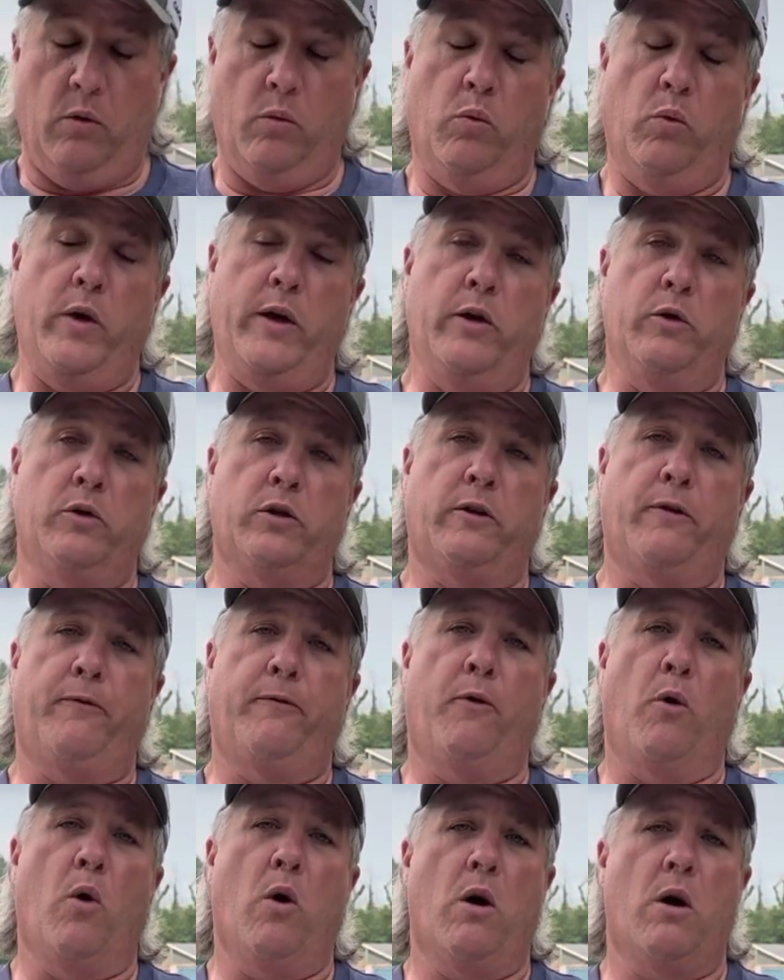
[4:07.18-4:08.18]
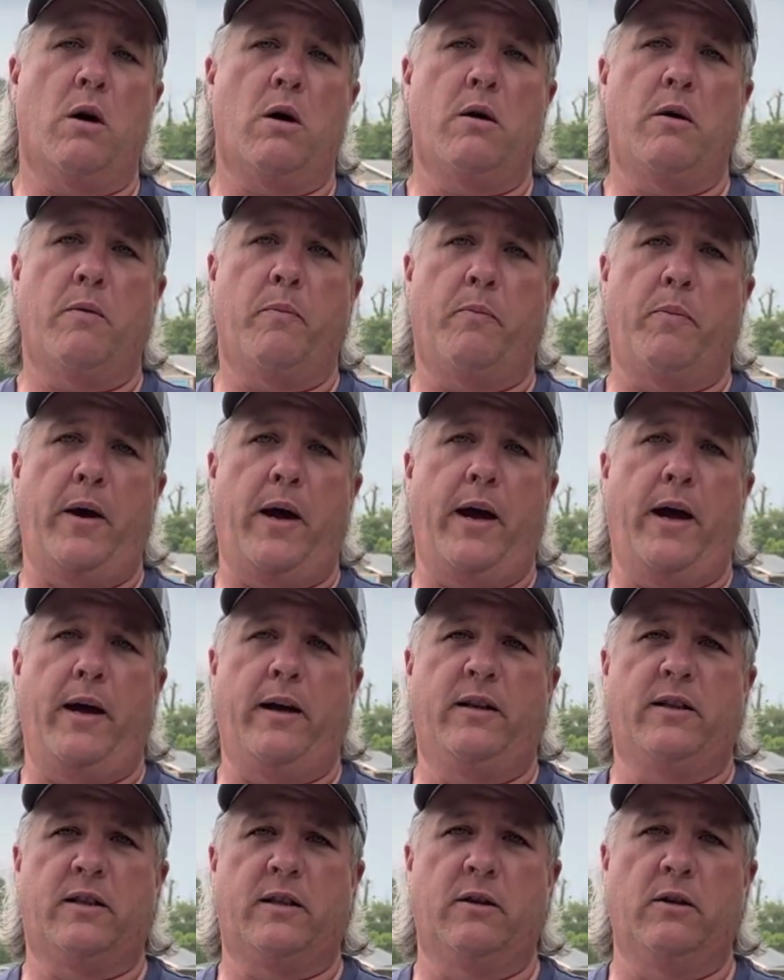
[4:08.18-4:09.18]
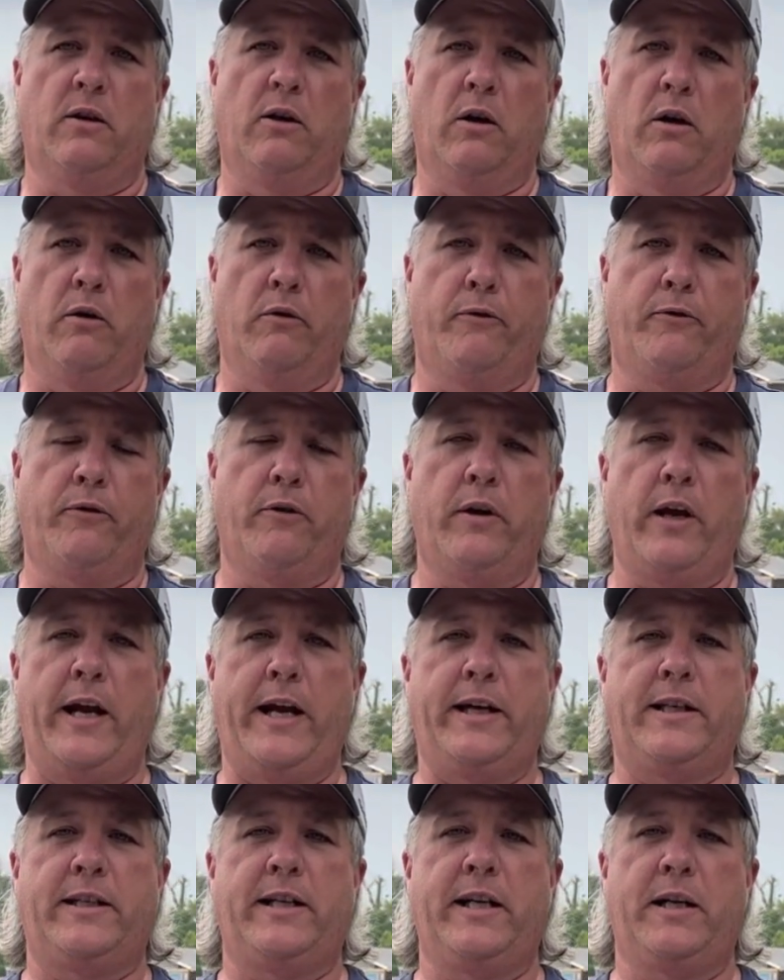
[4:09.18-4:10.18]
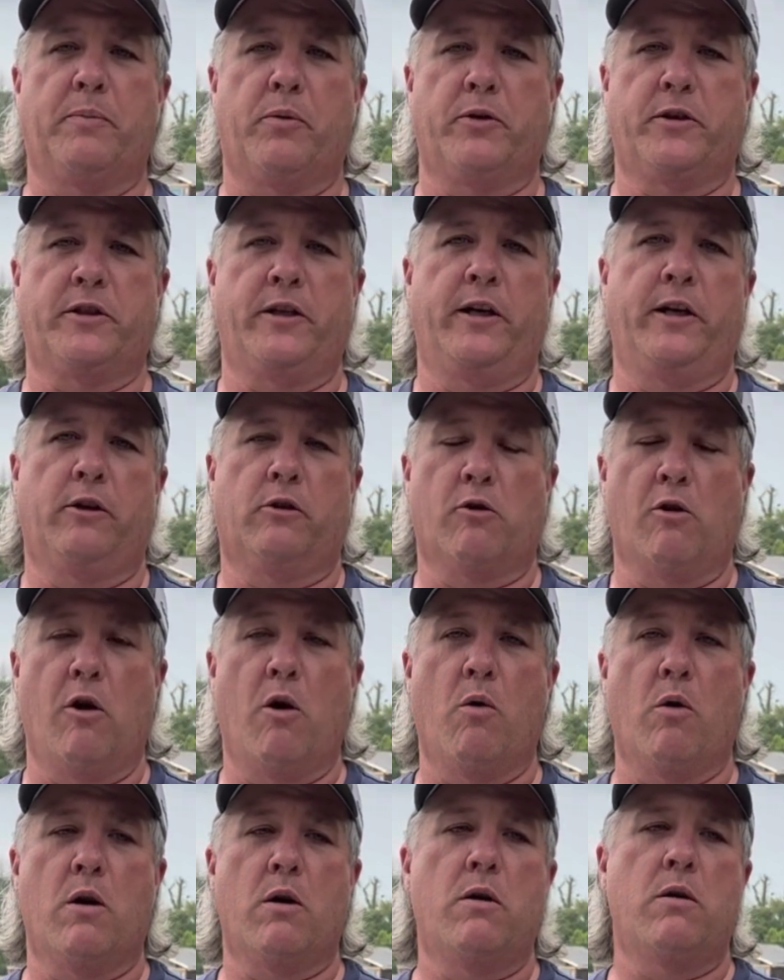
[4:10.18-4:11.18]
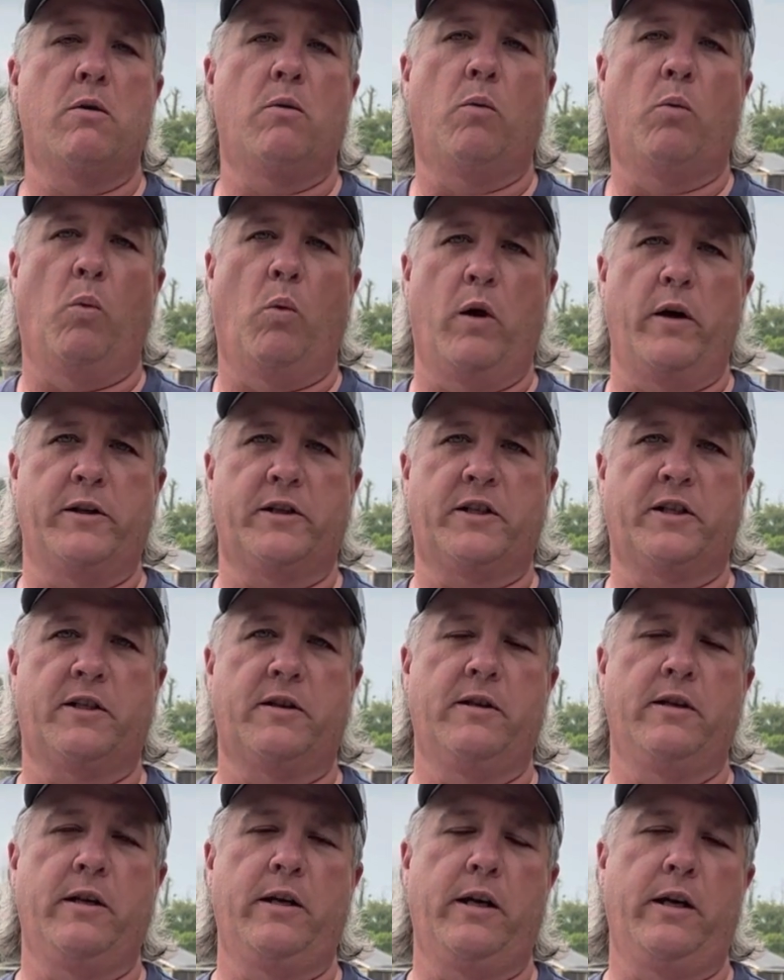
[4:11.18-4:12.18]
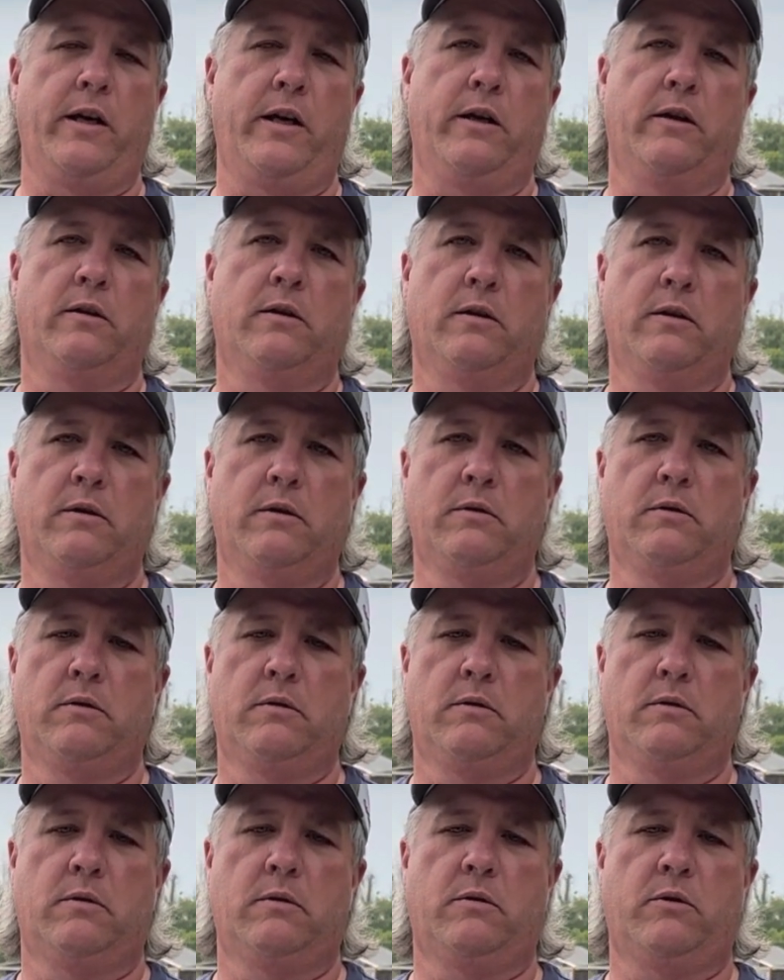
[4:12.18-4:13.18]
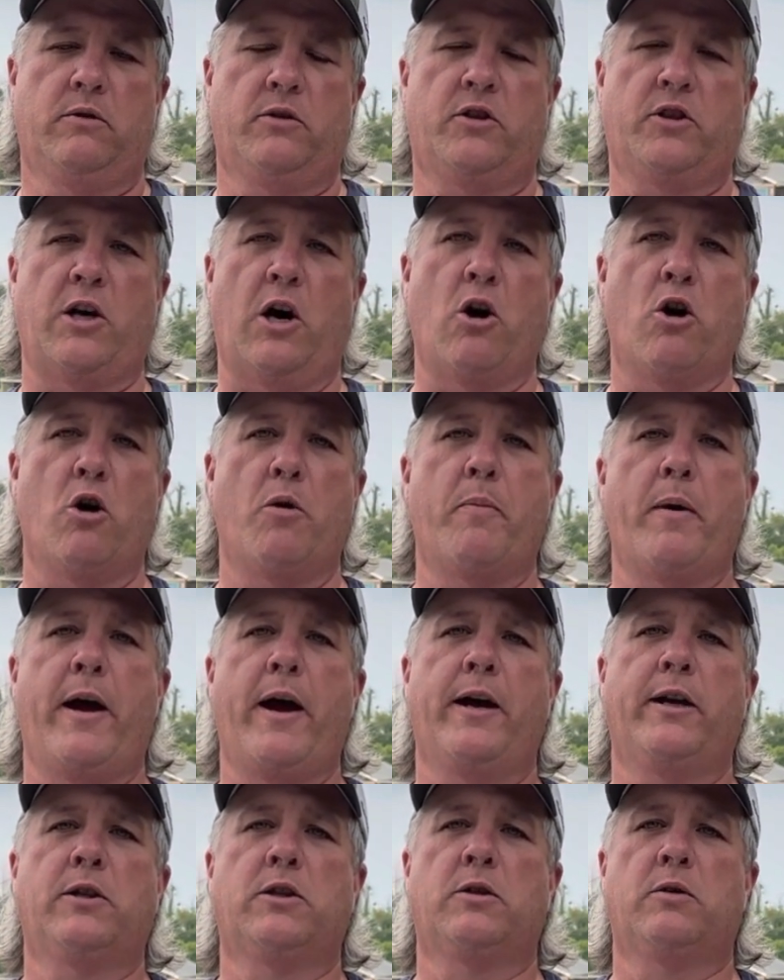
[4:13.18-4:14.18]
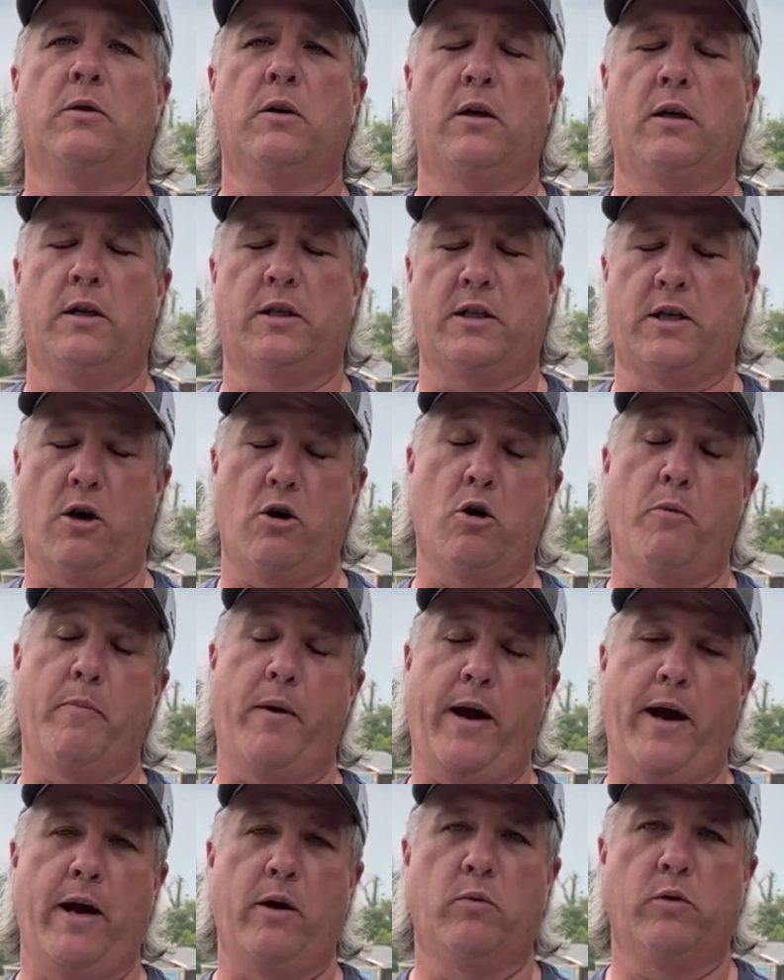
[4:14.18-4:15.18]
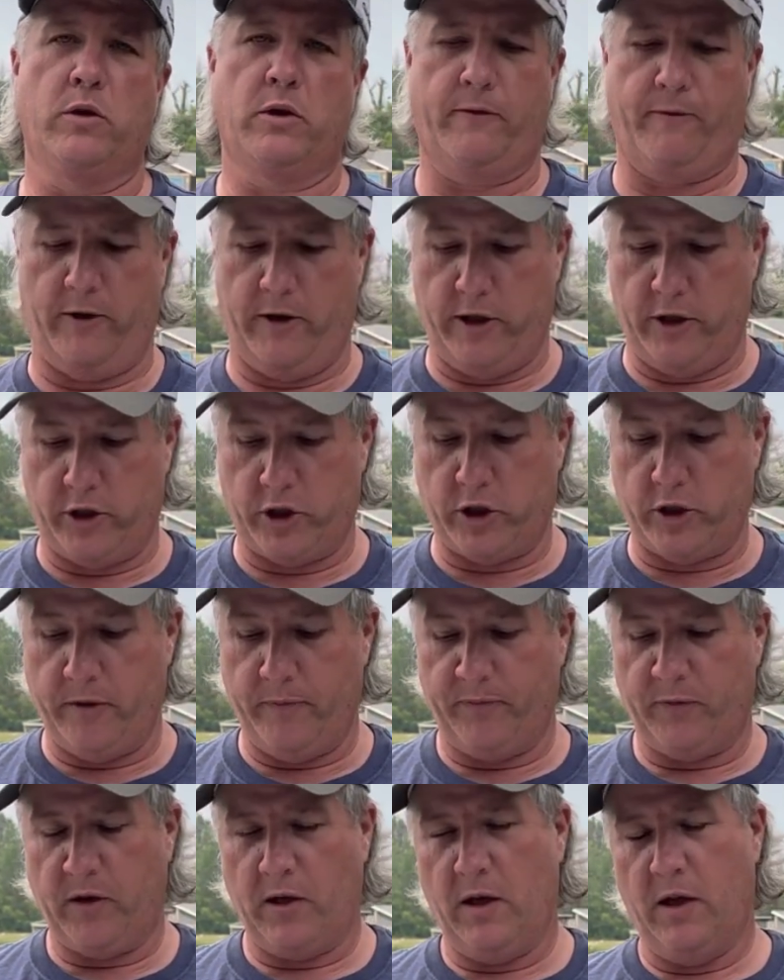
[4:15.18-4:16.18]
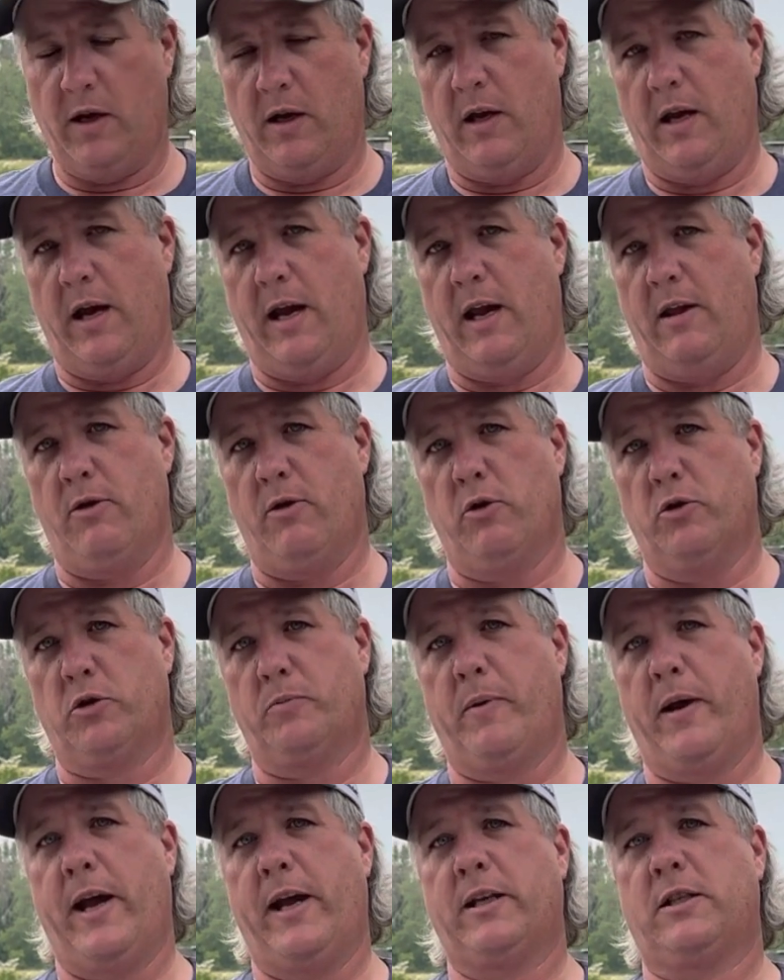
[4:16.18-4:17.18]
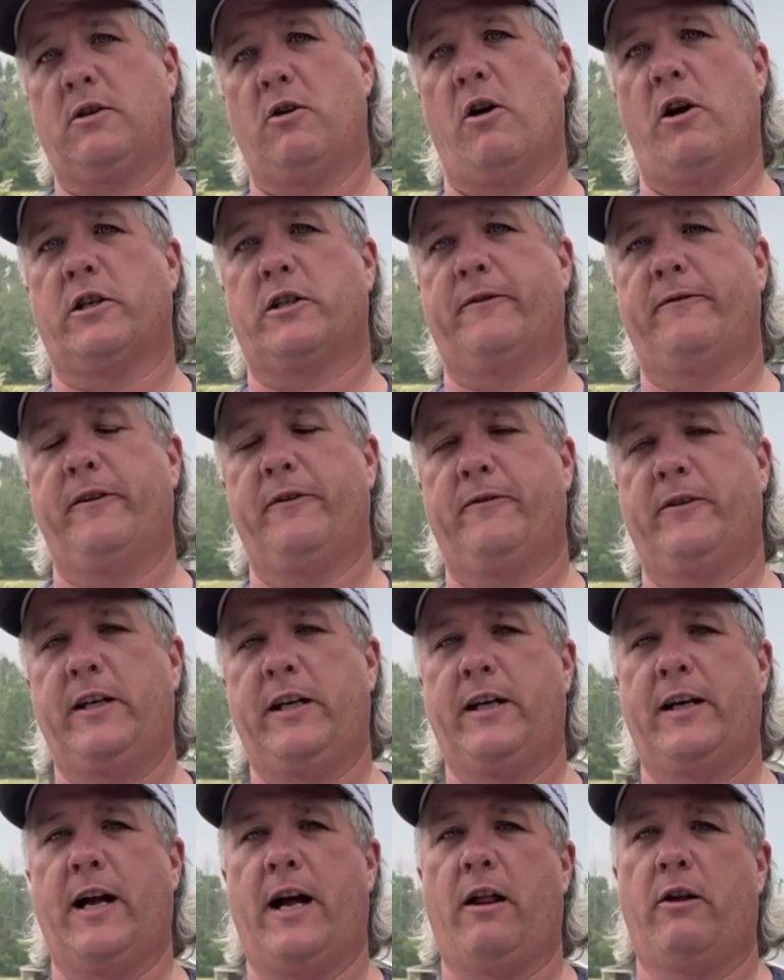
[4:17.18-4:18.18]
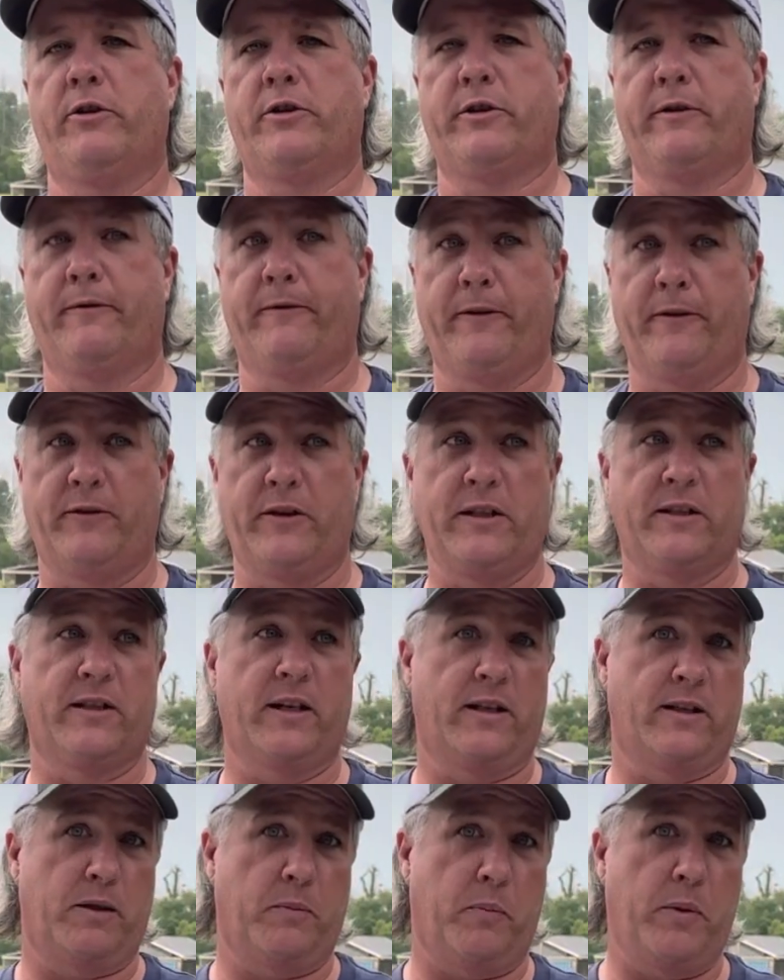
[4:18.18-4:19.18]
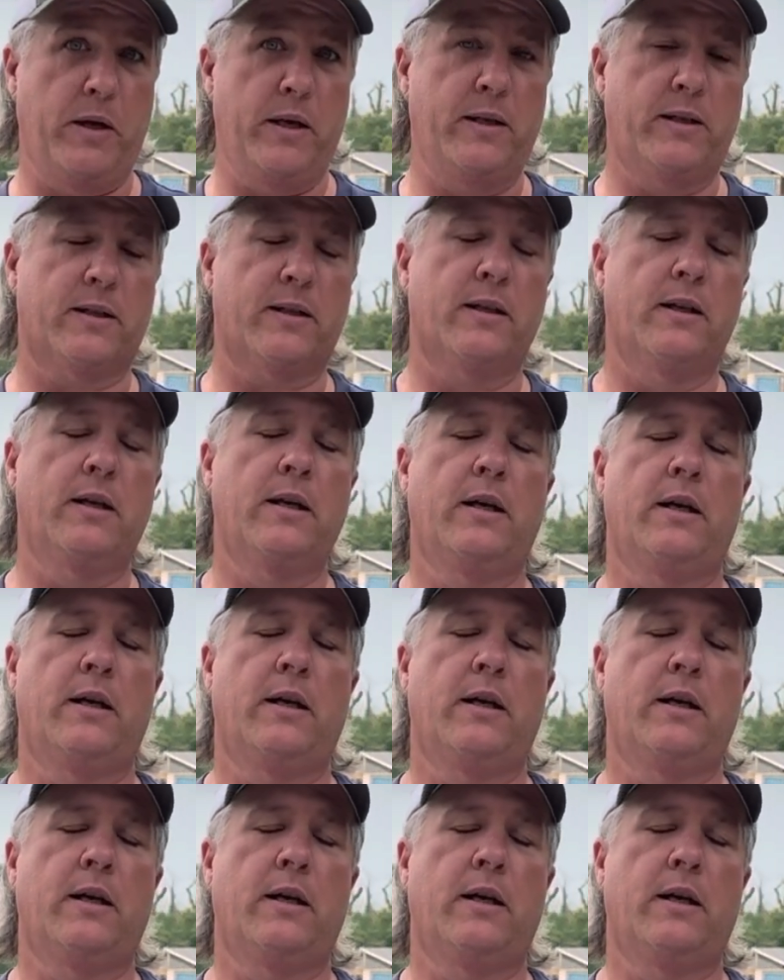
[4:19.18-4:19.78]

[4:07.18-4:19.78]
We used 4 bags of 18% grower once the starter bag was finished, and those bags cost $15.50 a piece,